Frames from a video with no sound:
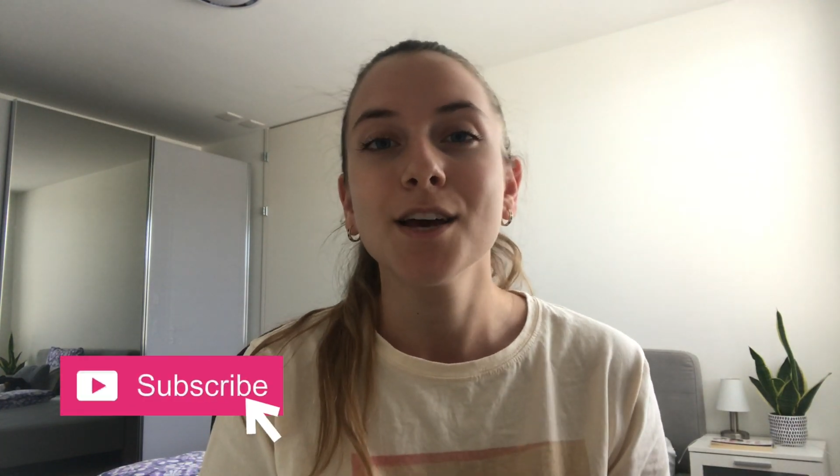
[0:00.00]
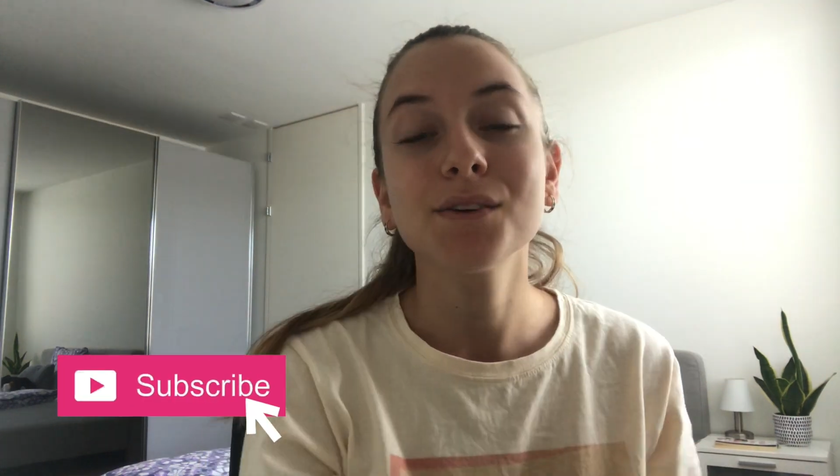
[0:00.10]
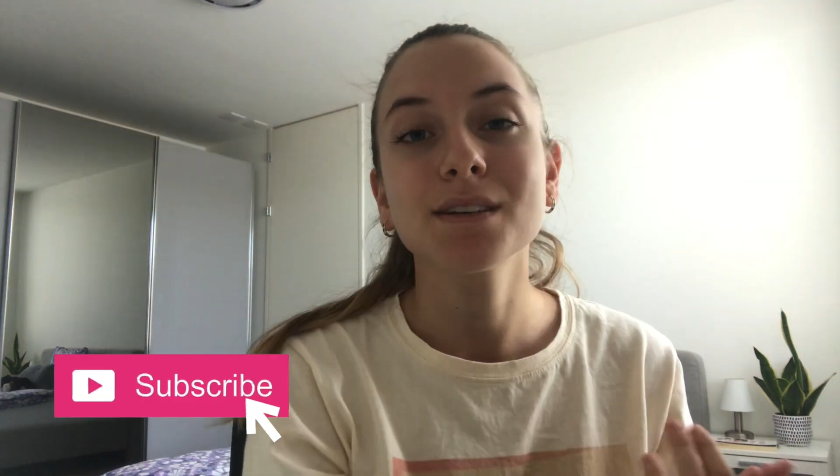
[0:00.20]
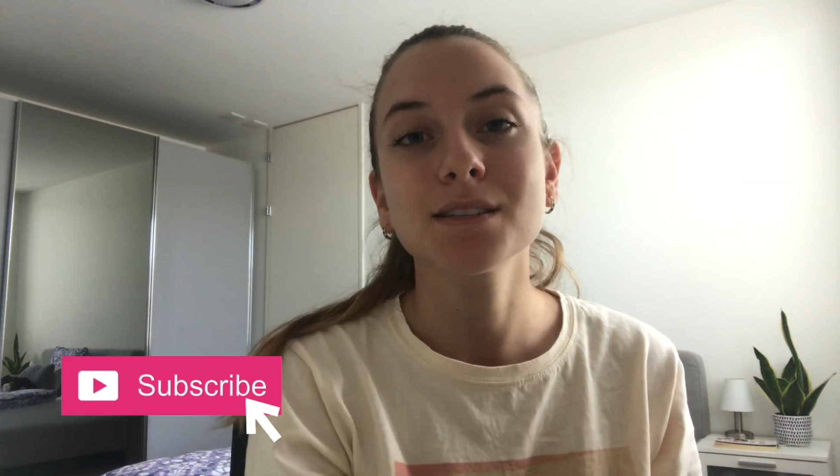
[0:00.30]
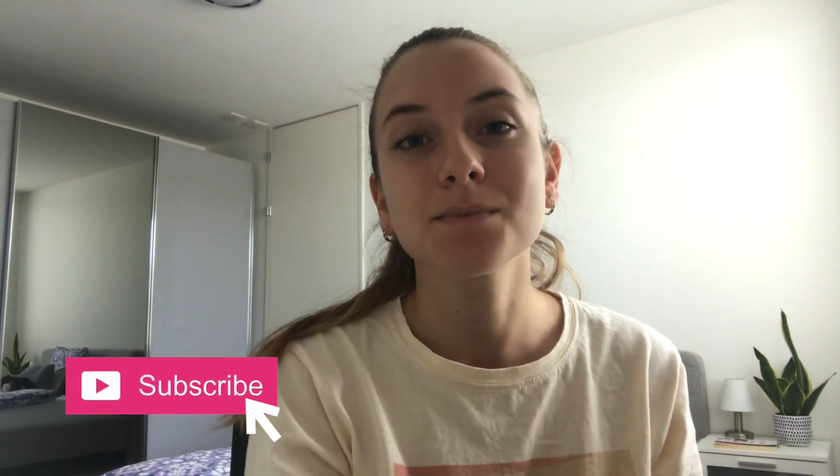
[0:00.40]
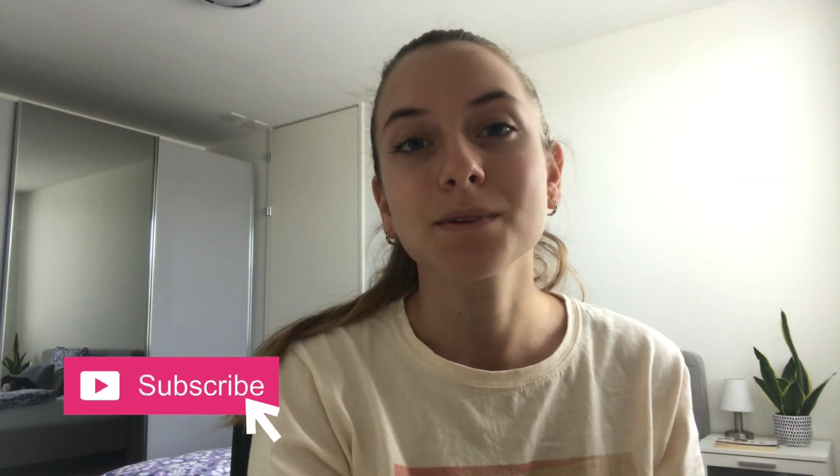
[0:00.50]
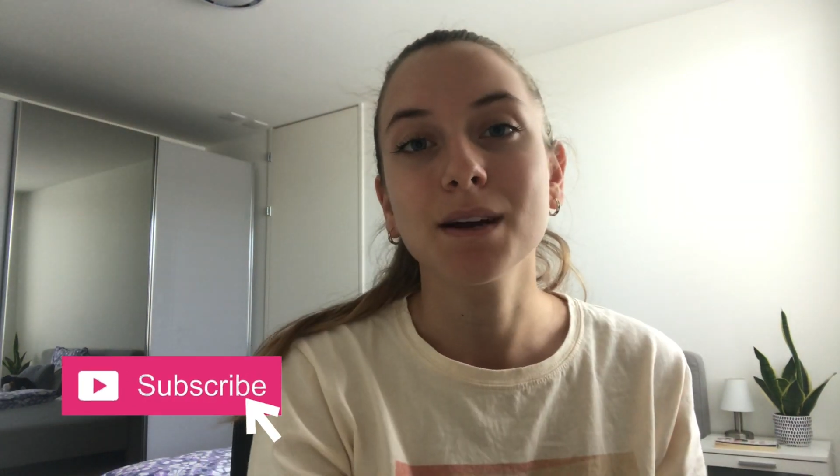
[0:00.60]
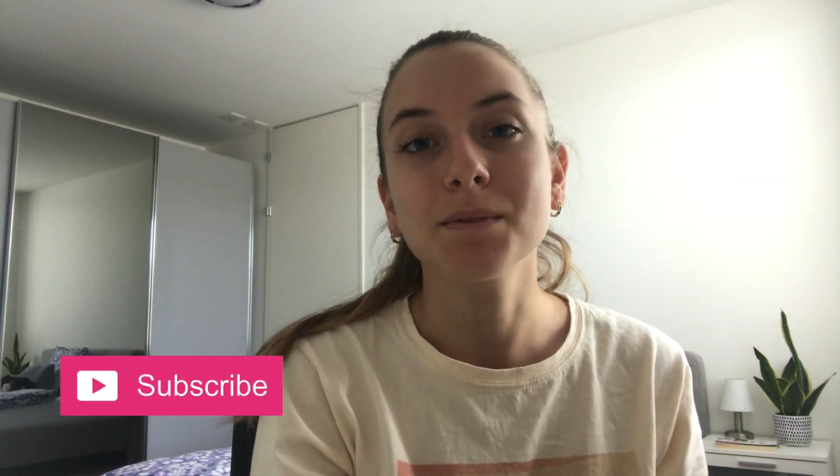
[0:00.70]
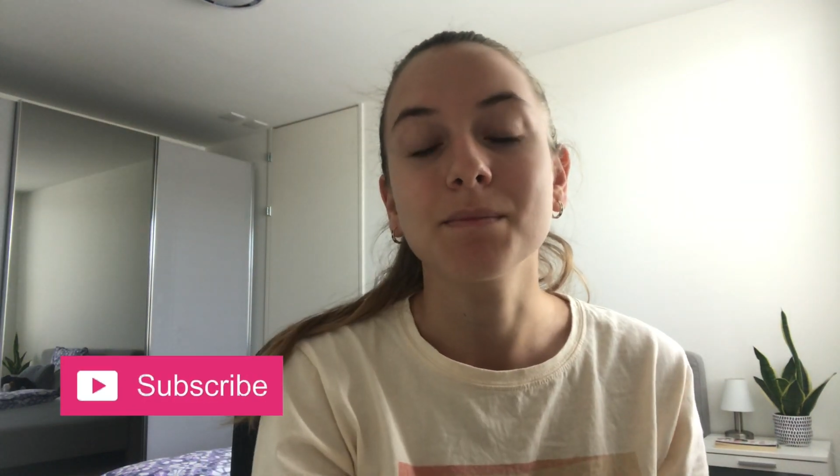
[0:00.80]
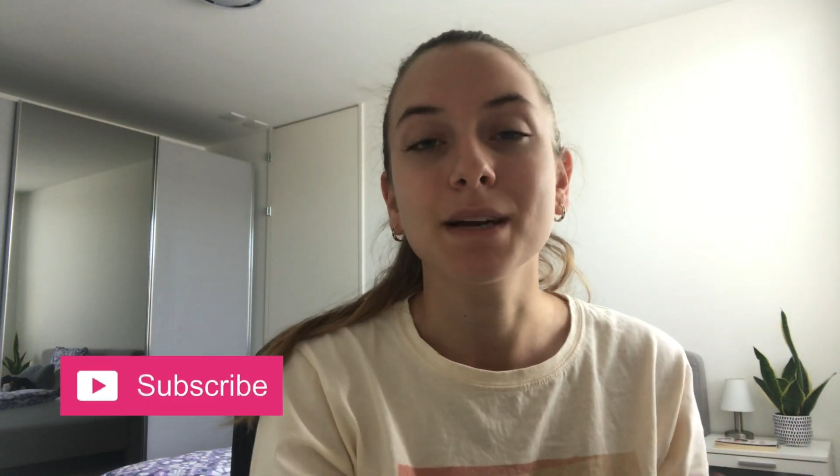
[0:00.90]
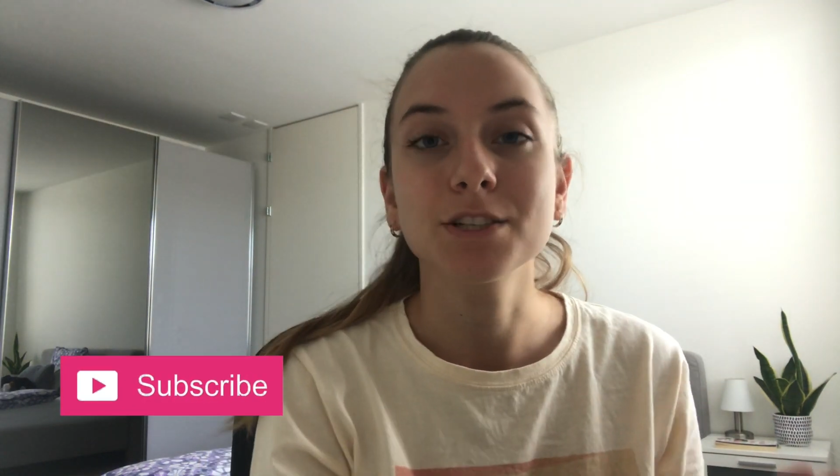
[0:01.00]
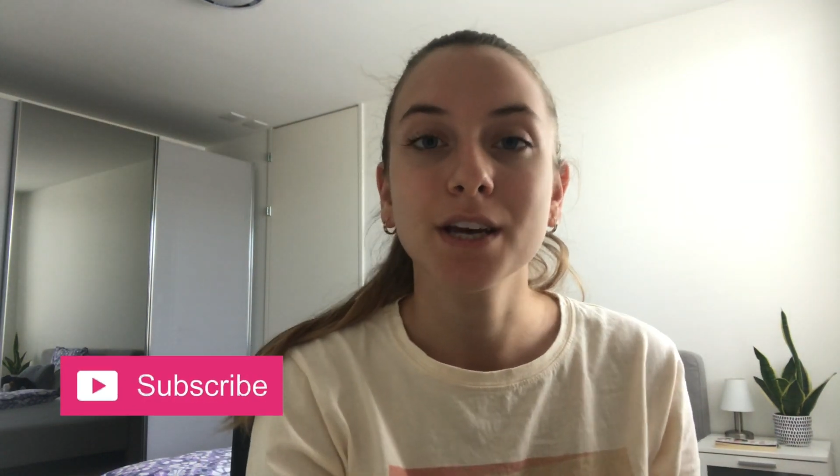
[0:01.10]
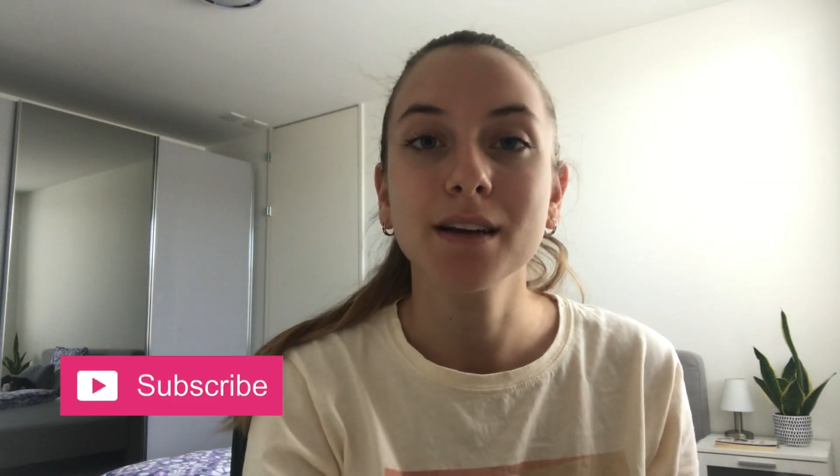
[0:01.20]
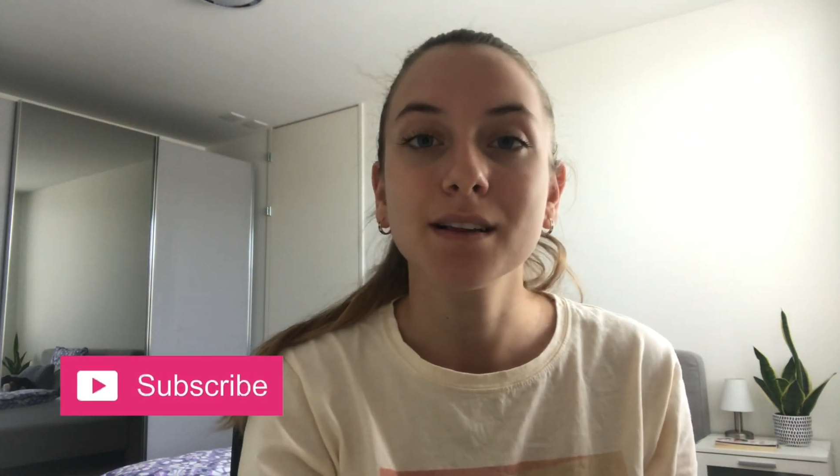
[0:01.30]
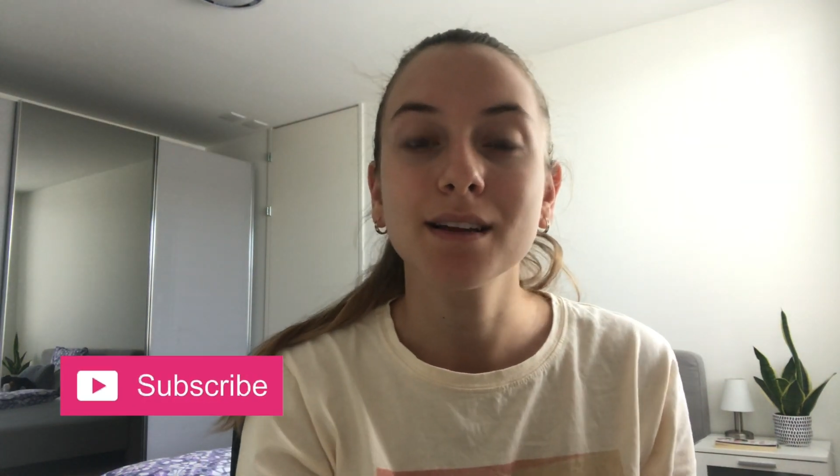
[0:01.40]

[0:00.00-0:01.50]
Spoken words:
you can subscribe to my channel,